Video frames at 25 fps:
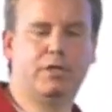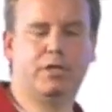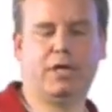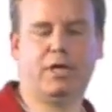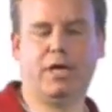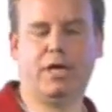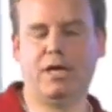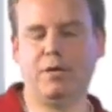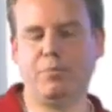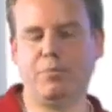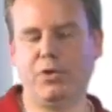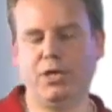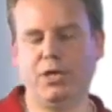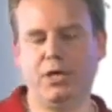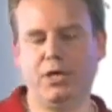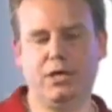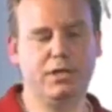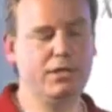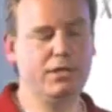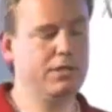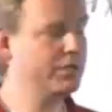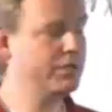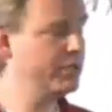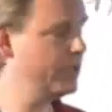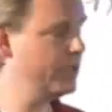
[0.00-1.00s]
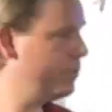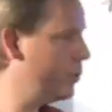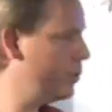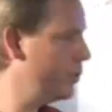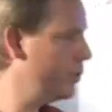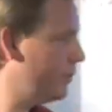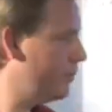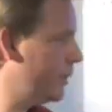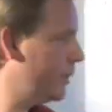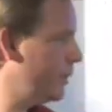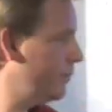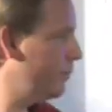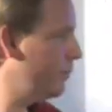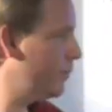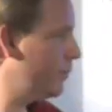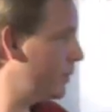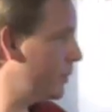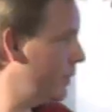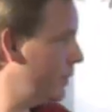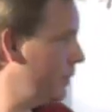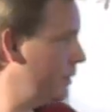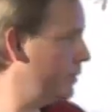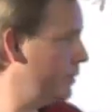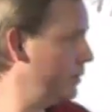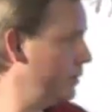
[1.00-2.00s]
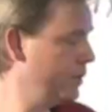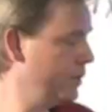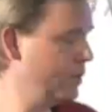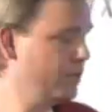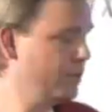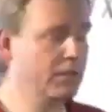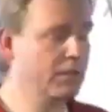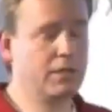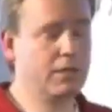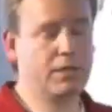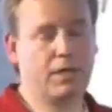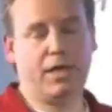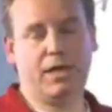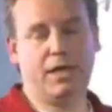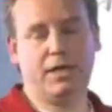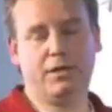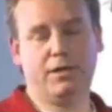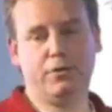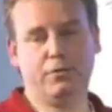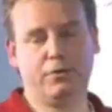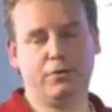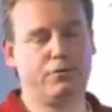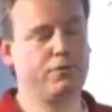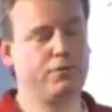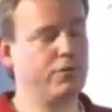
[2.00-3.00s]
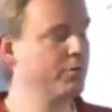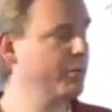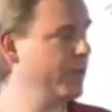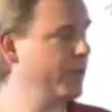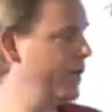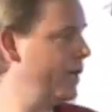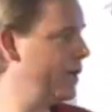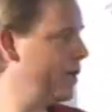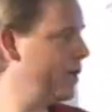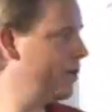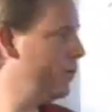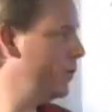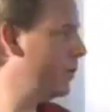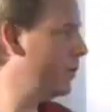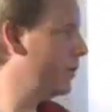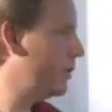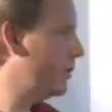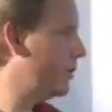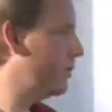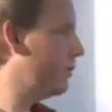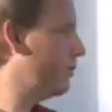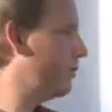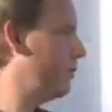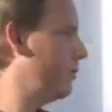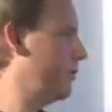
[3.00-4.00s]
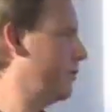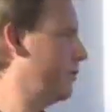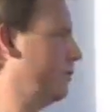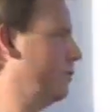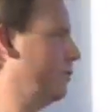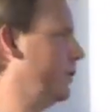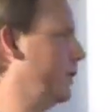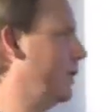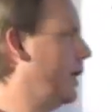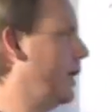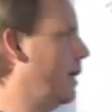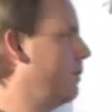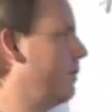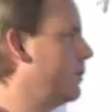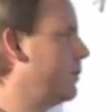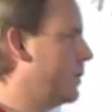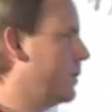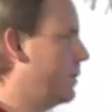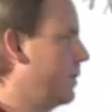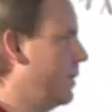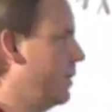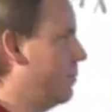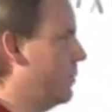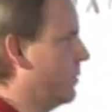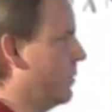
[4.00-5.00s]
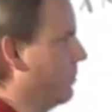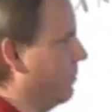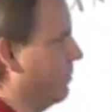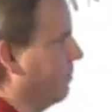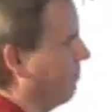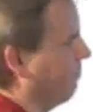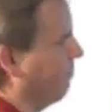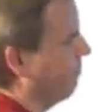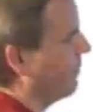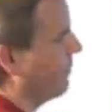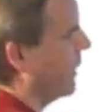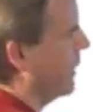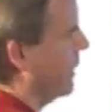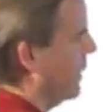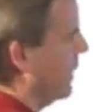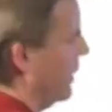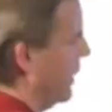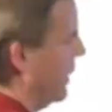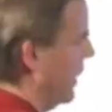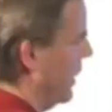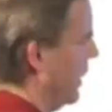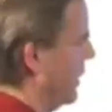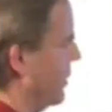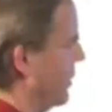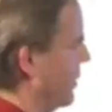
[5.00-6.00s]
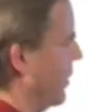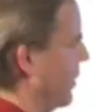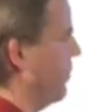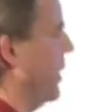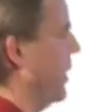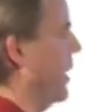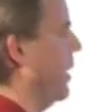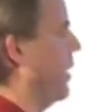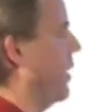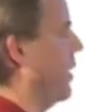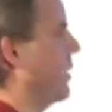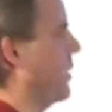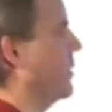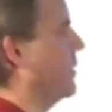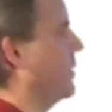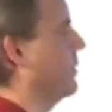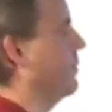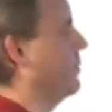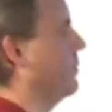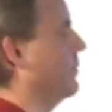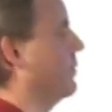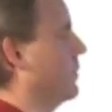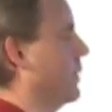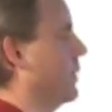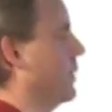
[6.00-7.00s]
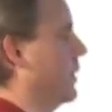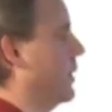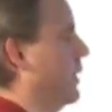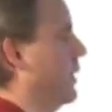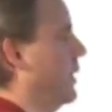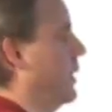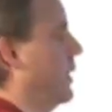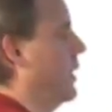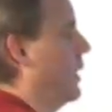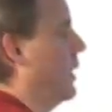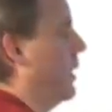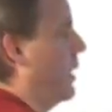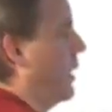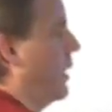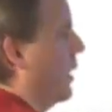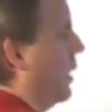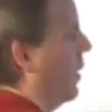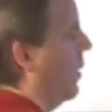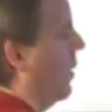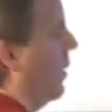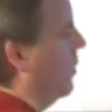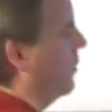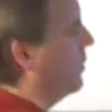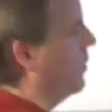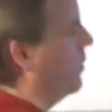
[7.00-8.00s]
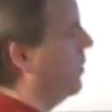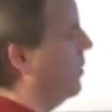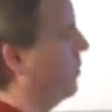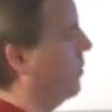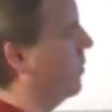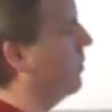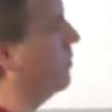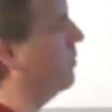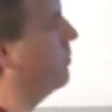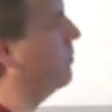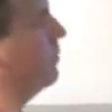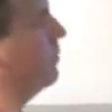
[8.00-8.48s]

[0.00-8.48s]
API in SharePoint 2013, and do it from there. But with JavaScript, it's going to be hard. Also,